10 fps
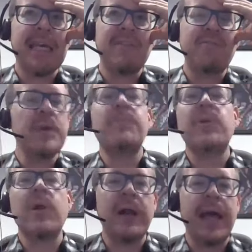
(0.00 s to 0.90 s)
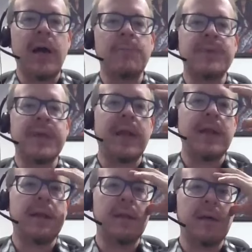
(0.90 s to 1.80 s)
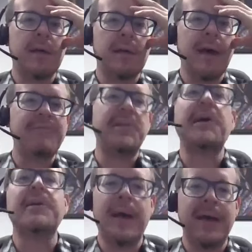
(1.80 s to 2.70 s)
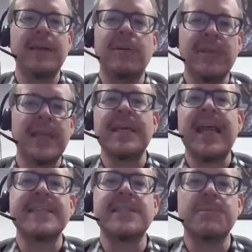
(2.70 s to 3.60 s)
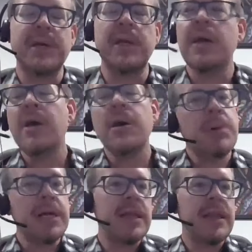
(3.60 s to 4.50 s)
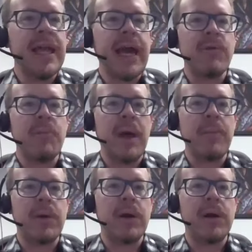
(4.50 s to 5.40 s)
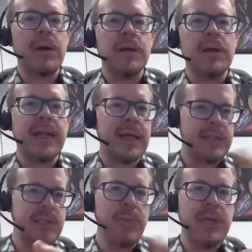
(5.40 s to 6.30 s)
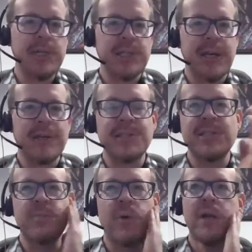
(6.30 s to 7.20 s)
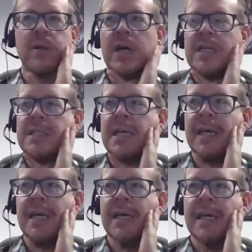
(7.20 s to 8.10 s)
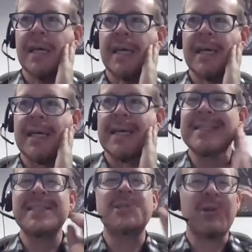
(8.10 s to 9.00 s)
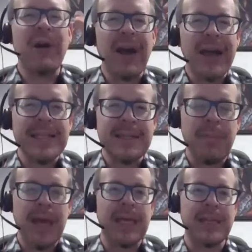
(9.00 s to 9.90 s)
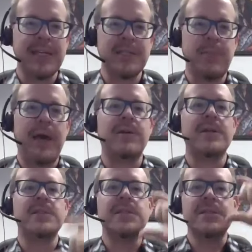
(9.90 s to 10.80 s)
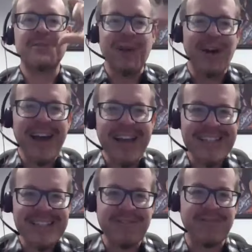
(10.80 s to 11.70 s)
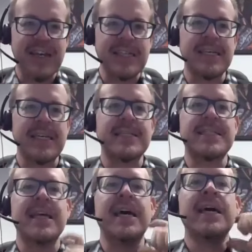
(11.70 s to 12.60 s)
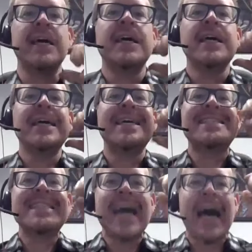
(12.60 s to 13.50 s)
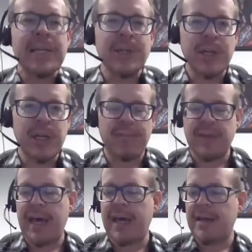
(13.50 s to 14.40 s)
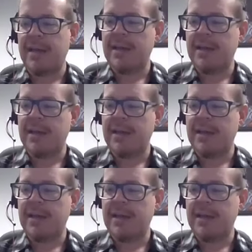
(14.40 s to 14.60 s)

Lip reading: if people aren't helped, then I've done that it hasn't been. But then I remember, and so many shares this morning was it's the trying to make things better. It's the trying to fix it. It's not good enough yet.